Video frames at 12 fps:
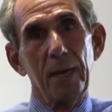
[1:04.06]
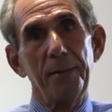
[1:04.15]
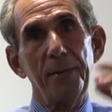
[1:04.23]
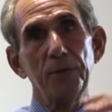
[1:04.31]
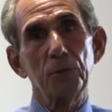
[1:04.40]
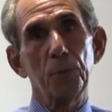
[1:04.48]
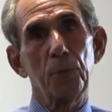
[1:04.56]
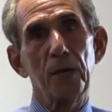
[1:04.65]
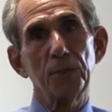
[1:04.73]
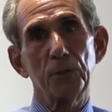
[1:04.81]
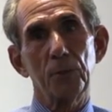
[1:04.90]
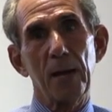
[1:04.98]
and they
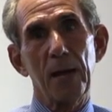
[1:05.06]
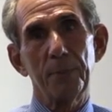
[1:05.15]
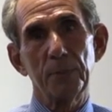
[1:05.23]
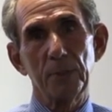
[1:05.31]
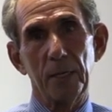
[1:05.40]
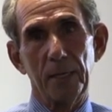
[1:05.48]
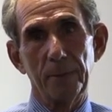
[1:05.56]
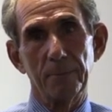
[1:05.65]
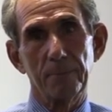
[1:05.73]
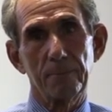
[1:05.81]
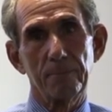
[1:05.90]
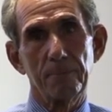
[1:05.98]
suppress your appetite.
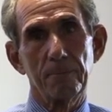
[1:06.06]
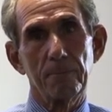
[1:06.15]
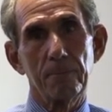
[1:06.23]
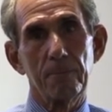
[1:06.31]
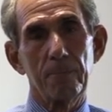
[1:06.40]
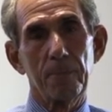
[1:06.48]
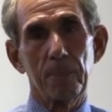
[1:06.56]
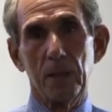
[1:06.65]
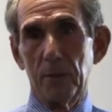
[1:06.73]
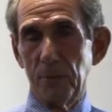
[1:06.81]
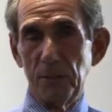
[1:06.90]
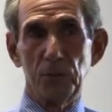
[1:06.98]

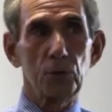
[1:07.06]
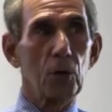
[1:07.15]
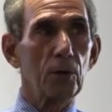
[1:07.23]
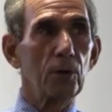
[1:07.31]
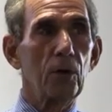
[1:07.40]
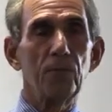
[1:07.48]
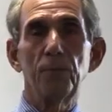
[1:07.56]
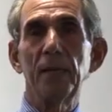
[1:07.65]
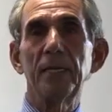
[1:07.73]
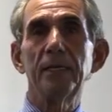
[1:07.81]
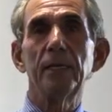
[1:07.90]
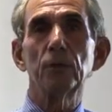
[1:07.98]
They started off
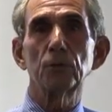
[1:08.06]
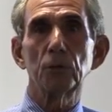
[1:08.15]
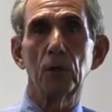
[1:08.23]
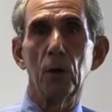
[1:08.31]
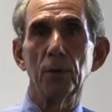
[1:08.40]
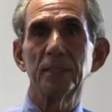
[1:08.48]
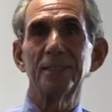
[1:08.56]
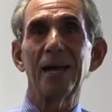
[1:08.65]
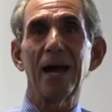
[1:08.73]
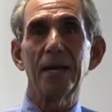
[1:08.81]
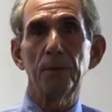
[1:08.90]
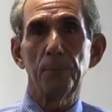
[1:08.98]
many years ago as
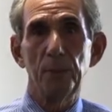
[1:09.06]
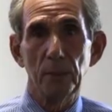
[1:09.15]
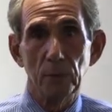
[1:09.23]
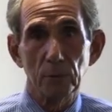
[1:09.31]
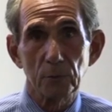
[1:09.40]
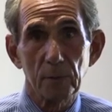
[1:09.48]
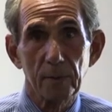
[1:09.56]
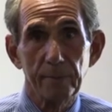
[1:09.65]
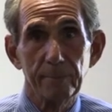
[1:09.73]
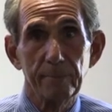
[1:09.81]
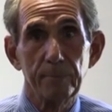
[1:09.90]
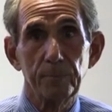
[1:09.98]
diet pills.
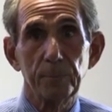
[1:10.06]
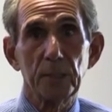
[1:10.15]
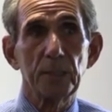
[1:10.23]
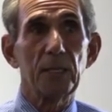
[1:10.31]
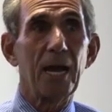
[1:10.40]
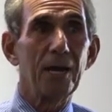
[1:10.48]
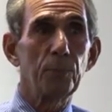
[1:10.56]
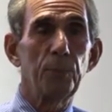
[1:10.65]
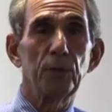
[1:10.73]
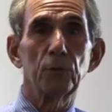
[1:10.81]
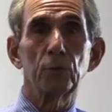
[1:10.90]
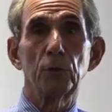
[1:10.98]
Diet
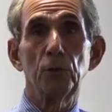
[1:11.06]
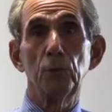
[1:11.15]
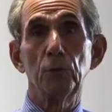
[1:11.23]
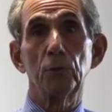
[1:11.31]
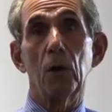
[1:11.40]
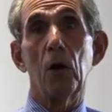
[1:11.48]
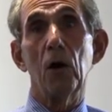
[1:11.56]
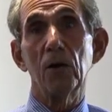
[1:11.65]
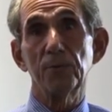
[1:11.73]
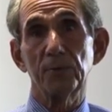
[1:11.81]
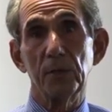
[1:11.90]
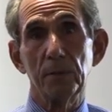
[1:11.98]
pills were used
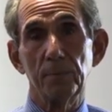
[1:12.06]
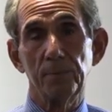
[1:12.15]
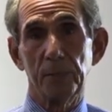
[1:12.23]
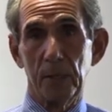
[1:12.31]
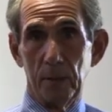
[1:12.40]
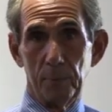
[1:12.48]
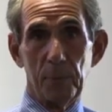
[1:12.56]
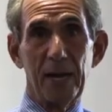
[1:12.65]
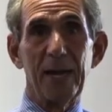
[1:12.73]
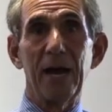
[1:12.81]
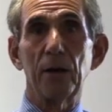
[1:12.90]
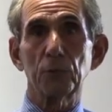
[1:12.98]
often by
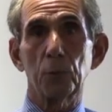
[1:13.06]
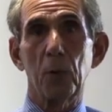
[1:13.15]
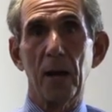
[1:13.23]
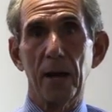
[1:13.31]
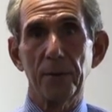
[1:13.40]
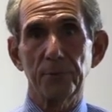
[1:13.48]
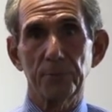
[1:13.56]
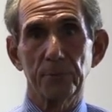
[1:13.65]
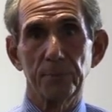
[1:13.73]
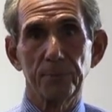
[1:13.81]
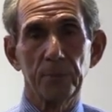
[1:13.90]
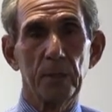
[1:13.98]
housewives,
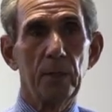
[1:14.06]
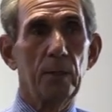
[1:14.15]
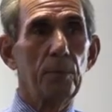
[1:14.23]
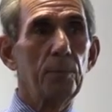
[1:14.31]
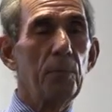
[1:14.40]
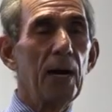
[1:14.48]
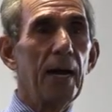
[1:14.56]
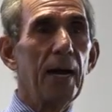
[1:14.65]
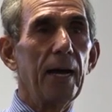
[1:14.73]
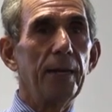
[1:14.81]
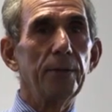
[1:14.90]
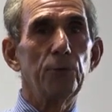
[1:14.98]

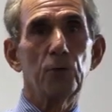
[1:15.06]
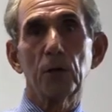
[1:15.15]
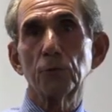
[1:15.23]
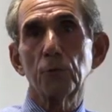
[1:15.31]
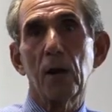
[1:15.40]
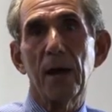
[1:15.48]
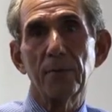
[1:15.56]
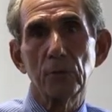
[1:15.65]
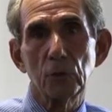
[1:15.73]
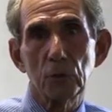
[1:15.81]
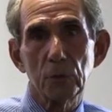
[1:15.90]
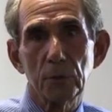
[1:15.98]
by truck
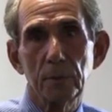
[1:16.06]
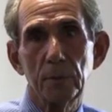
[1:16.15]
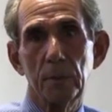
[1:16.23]
drivers,